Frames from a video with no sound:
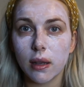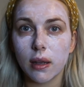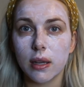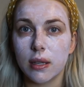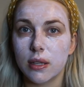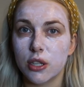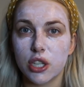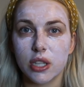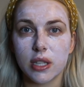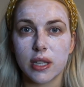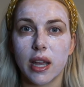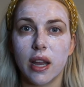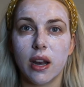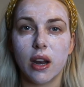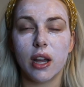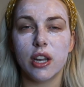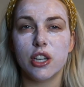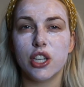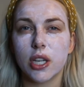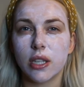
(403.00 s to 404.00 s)
it's your skin
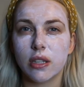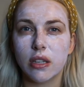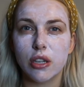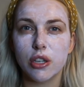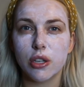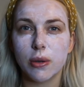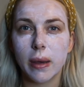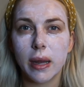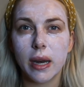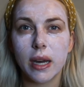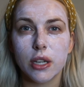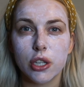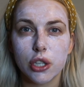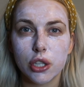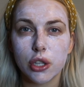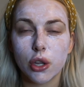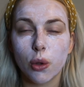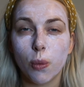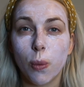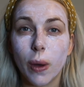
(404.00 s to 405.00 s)
like adjusting to it, and it
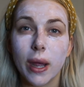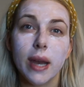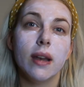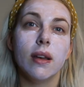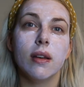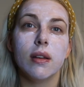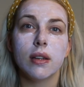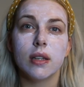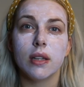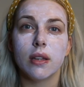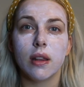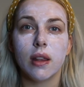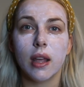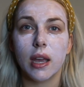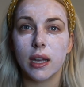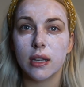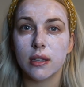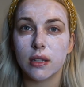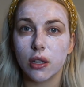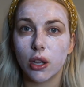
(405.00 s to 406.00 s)
just, the wind and
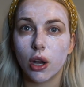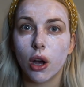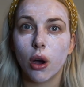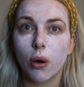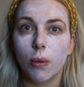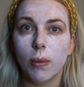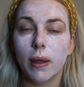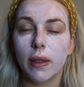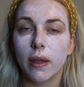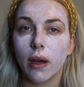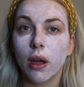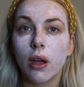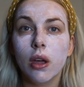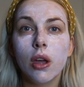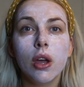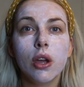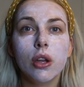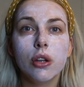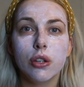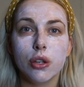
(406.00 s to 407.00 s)
things and the cold weather
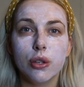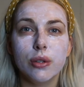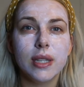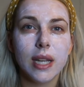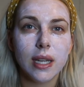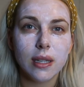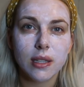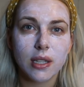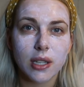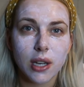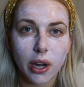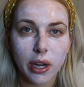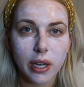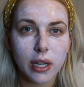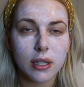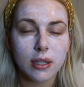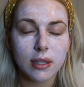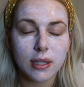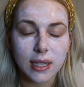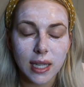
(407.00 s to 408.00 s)
do
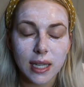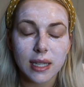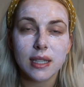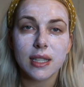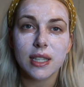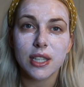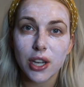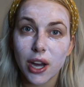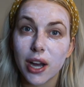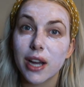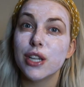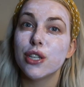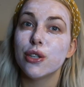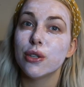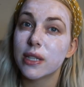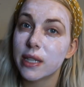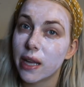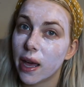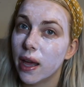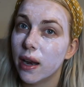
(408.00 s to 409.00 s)
sensitize
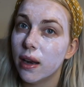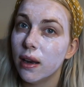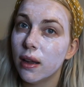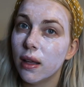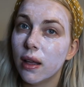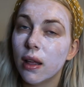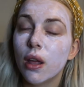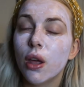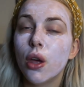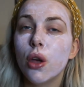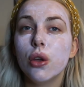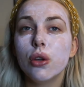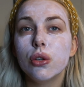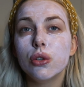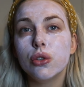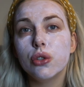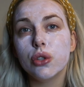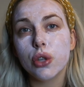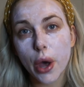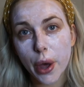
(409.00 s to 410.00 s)
your skin.
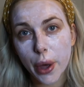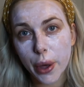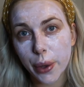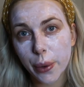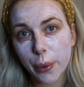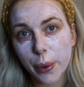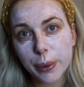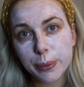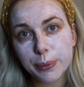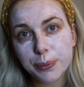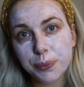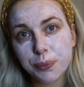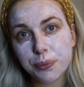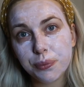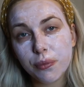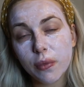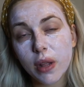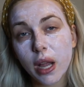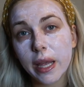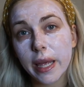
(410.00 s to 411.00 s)
So
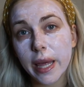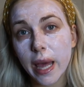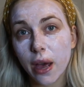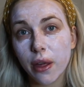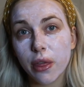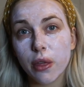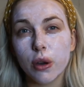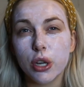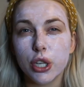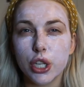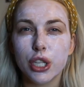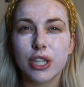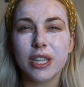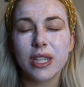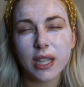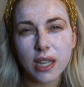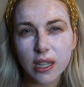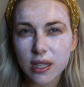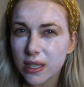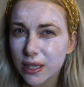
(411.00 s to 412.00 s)
yeah, I thought I'd use a
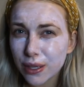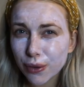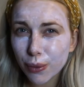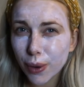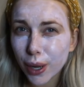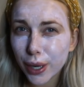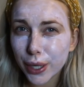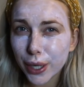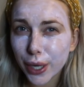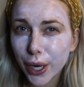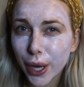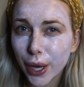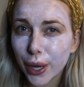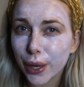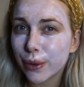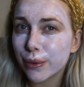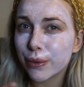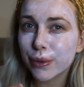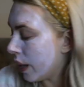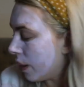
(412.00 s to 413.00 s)
sensitive one, you
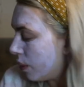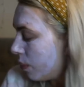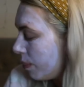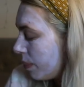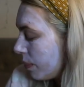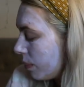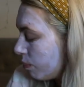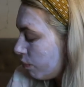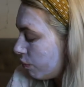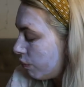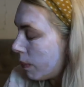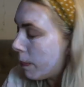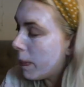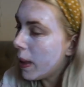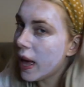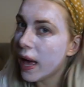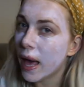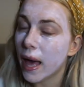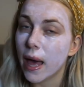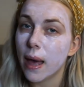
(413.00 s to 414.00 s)
know, help
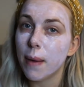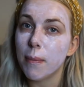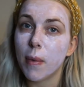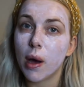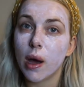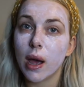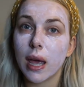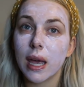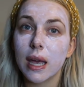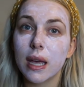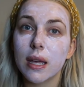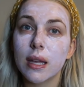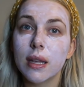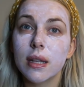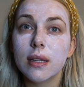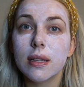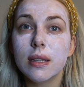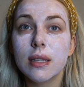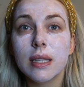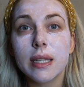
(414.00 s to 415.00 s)
repair my
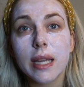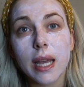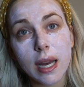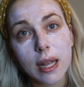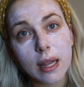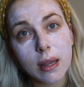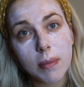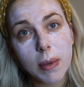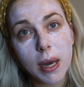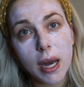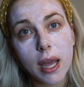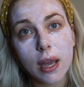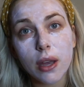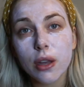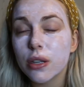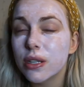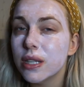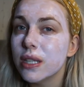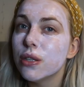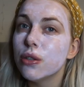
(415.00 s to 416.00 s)
skin at the minute
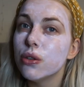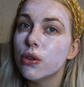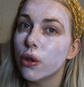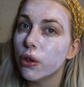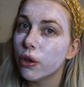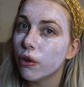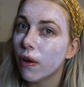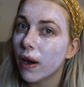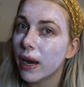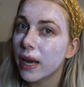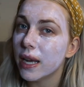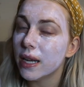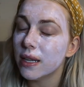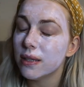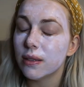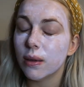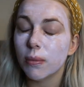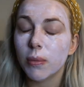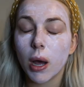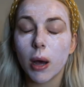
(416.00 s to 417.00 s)
because it's not the
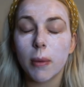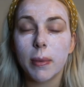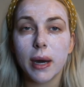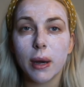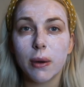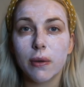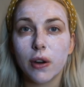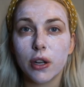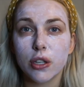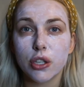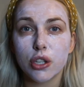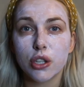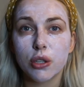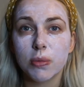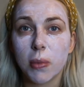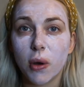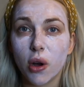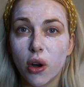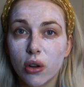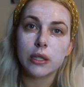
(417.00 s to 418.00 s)
greatest. I'm coming out of loads of
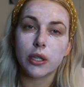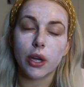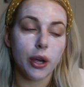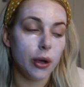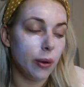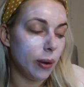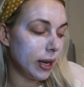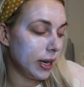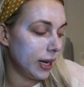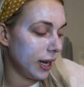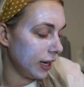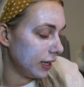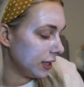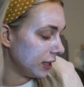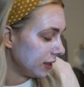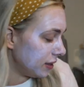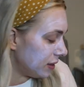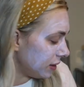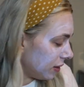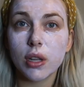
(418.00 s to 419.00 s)
spots, so I
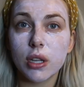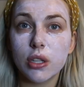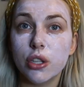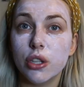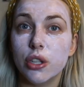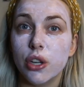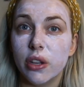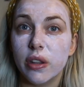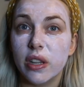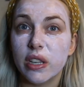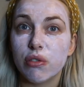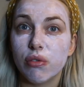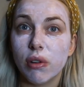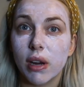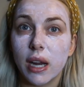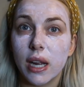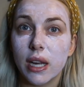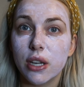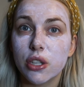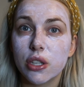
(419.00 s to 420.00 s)
needed to do this
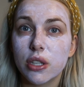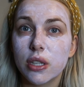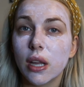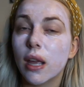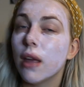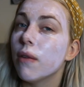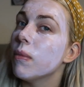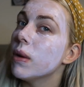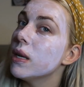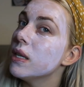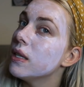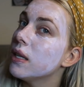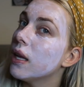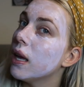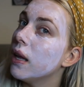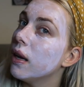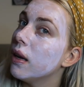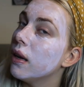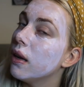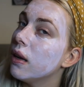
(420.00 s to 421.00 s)
really just to give my
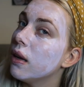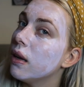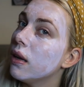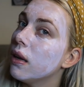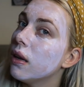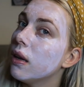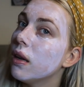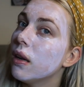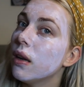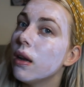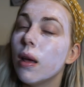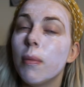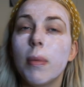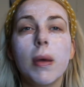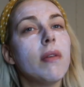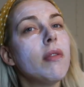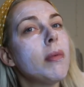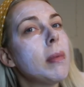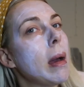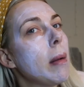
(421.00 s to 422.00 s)
skin a
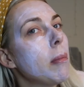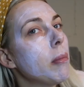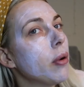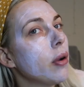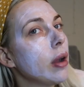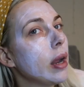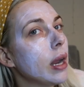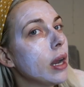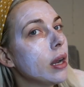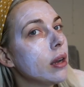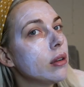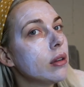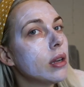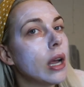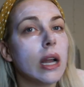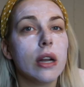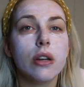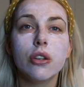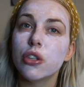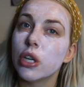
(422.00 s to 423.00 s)
bit of a pampering
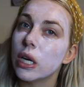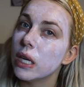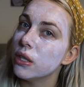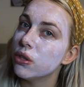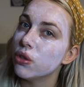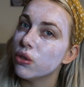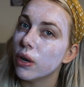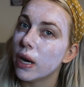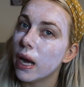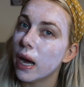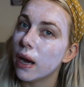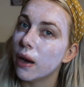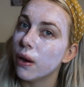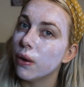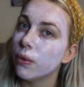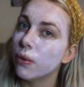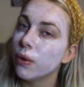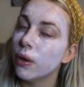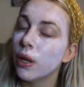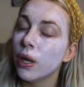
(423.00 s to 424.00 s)
and try and sort it
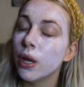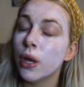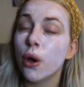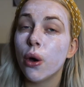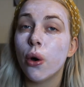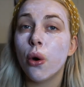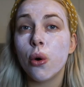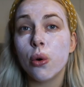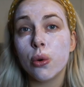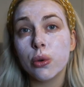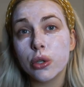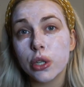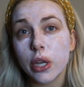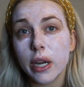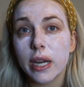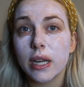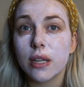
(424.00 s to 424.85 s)
out. Also